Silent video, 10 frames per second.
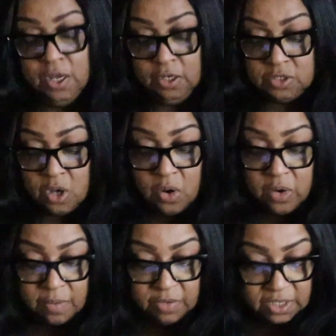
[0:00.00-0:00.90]
So,
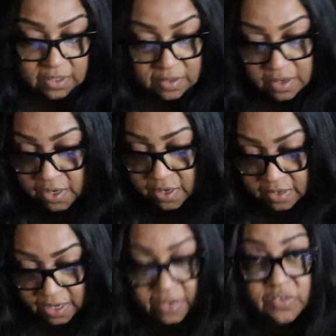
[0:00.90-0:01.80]
and I'm looking, again,
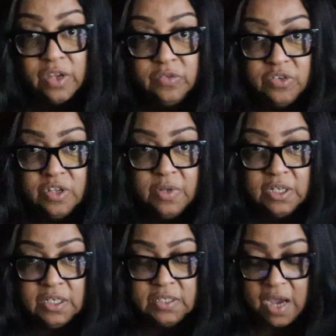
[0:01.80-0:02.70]
like I said, if you see me
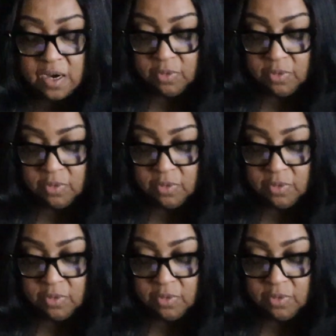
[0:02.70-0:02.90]
looking down,